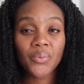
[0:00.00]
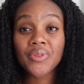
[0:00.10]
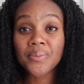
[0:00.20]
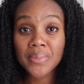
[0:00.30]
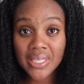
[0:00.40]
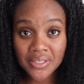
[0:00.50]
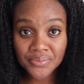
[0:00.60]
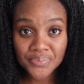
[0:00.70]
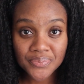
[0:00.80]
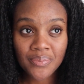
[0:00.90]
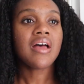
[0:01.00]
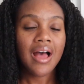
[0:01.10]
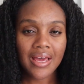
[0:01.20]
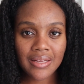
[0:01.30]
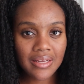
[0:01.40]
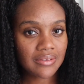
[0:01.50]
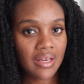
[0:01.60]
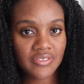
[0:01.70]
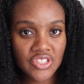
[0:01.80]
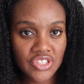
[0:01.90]
With me, I like a
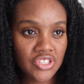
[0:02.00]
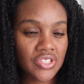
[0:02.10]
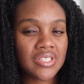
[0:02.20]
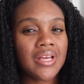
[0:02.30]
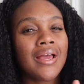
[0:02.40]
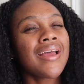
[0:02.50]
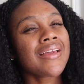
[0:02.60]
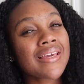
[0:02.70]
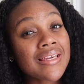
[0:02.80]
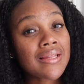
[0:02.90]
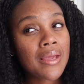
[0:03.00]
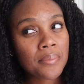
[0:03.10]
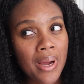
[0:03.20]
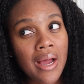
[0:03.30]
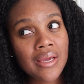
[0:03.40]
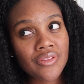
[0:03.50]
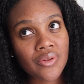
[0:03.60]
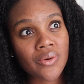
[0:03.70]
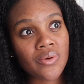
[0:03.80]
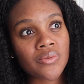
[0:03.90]
lot of desserts. Key lime pie
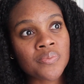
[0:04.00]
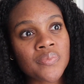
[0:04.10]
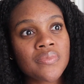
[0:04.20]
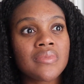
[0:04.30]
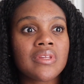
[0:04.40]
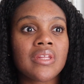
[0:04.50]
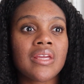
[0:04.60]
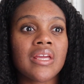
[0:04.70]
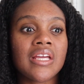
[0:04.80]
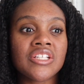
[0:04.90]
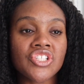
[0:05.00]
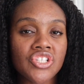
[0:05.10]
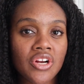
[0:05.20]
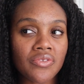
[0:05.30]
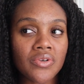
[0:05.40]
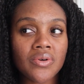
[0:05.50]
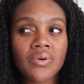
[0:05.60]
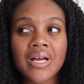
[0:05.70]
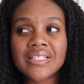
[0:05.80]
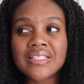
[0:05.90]
though, in general,
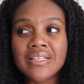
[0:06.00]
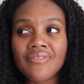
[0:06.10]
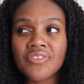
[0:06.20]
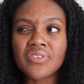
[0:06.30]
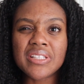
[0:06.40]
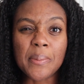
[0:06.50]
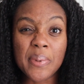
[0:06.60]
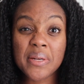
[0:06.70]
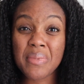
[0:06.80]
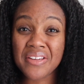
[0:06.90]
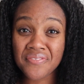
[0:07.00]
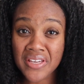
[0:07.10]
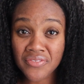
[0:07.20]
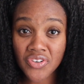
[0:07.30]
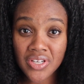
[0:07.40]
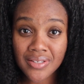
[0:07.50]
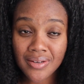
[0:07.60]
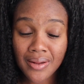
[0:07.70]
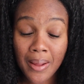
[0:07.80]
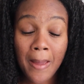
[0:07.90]
has never really been my favorite.
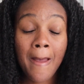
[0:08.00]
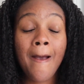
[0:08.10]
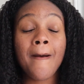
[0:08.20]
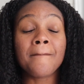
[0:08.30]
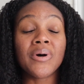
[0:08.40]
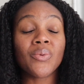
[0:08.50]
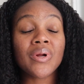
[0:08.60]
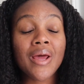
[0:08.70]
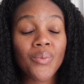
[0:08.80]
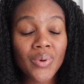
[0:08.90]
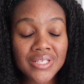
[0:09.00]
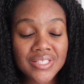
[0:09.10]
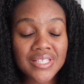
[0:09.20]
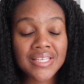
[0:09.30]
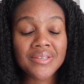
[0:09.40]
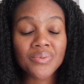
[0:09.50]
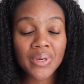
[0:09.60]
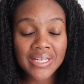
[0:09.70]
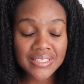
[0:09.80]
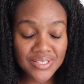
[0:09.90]
But when I went to Key
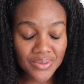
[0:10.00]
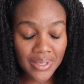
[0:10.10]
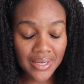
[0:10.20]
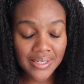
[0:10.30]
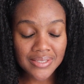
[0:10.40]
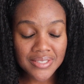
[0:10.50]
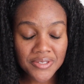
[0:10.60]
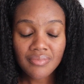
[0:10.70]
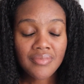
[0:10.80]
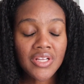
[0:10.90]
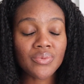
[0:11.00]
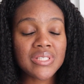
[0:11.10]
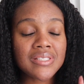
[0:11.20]
West, you guys, we